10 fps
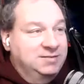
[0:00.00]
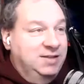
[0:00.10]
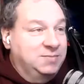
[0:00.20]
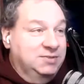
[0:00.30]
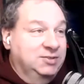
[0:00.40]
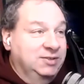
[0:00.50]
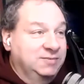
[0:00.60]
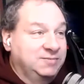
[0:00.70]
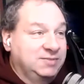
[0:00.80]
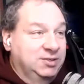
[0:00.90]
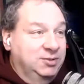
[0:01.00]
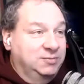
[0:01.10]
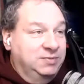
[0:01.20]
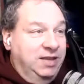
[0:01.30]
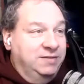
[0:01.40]
absolutely. So
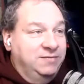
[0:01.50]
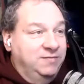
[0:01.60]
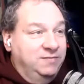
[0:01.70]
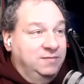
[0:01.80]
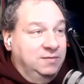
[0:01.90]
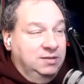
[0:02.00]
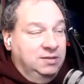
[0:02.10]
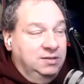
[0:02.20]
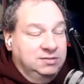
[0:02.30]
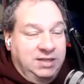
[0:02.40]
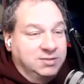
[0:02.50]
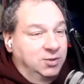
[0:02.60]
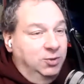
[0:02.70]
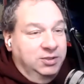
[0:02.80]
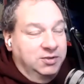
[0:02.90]
yeah, that's a
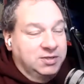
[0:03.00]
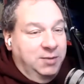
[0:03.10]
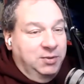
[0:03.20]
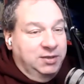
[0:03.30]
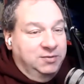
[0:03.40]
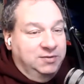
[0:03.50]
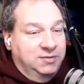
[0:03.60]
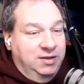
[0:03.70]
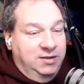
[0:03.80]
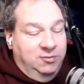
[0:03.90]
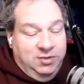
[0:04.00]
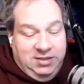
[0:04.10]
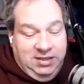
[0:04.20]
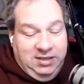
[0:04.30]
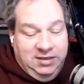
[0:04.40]
whole nother topic with
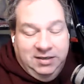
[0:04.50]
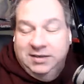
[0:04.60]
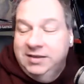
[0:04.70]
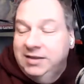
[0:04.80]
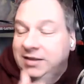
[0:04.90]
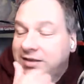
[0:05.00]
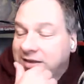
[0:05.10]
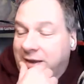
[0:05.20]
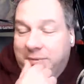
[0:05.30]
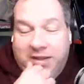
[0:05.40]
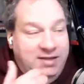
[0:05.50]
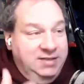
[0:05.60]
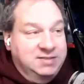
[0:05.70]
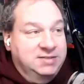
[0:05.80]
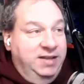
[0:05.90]
the Apple
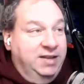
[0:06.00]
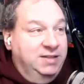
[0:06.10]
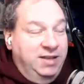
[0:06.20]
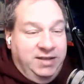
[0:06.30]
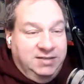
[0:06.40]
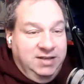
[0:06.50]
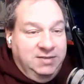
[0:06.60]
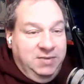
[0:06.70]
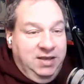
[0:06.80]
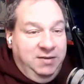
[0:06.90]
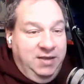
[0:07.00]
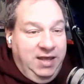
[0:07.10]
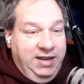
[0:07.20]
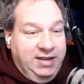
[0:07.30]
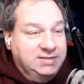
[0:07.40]
IDs. They can tend to be a
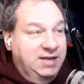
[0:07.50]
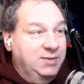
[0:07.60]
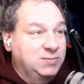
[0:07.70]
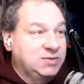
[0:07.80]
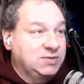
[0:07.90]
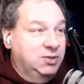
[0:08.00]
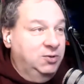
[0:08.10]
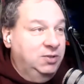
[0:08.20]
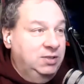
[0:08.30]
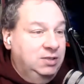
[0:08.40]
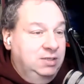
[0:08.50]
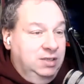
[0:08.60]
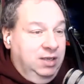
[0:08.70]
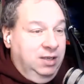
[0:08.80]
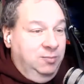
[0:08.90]
headache at times. So,
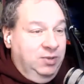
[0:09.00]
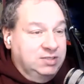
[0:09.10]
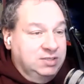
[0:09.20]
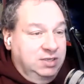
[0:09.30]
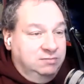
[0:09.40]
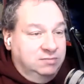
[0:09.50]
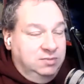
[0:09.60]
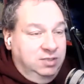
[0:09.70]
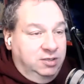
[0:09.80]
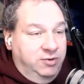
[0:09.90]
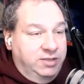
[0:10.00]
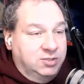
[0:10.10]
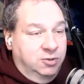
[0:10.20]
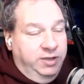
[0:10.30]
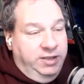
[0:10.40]
but great
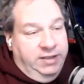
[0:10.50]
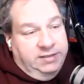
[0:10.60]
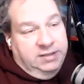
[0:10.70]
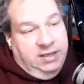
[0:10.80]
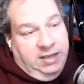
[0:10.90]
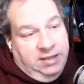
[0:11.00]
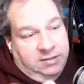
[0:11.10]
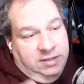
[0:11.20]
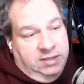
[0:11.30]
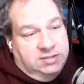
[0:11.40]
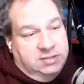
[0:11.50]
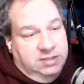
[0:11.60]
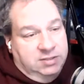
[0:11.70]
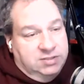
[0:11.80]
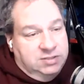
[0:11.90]
story, and
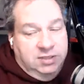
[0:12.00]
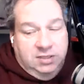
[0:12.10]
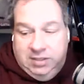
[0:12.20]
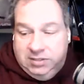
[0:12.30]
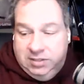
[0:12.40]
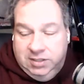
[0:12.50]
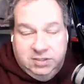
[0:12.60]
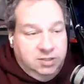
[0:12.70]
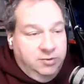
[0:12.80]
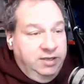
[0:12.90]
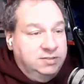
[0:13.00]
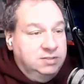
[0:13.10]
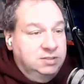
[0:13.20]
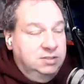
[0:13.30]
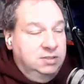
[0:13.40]
it's a
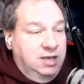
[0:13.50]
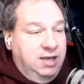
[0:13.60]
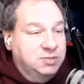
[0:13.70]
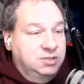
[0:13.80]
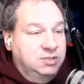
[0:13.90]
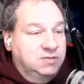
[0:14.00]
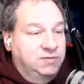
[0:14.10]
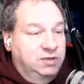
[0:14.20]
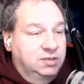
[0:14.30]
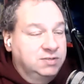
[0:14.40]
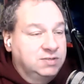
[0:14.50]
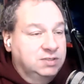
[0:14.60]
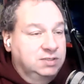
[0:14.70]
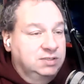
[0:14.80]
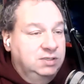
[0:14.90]
great option as far as
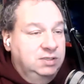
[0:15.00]
a